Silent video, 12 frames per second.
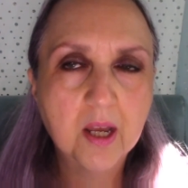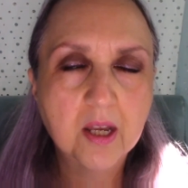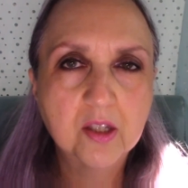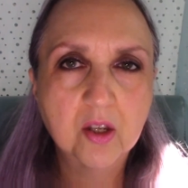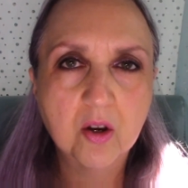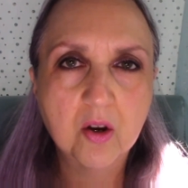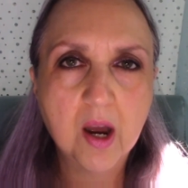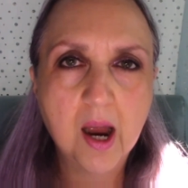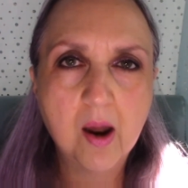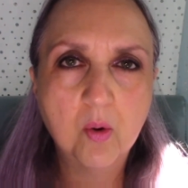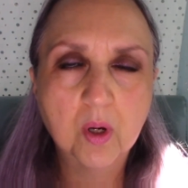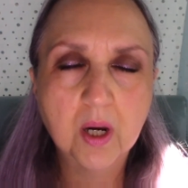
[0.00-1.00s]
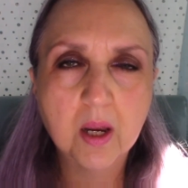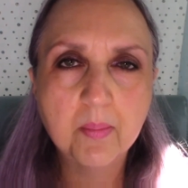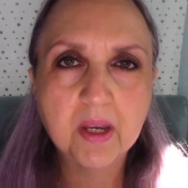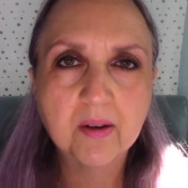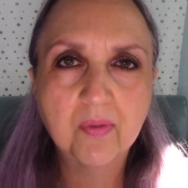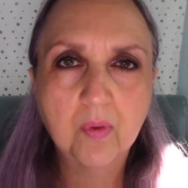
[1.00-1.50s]
So I will come
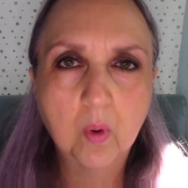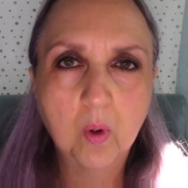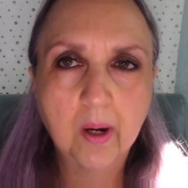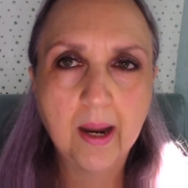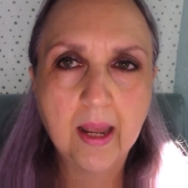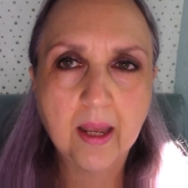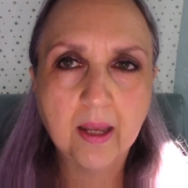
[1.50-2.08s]
in for a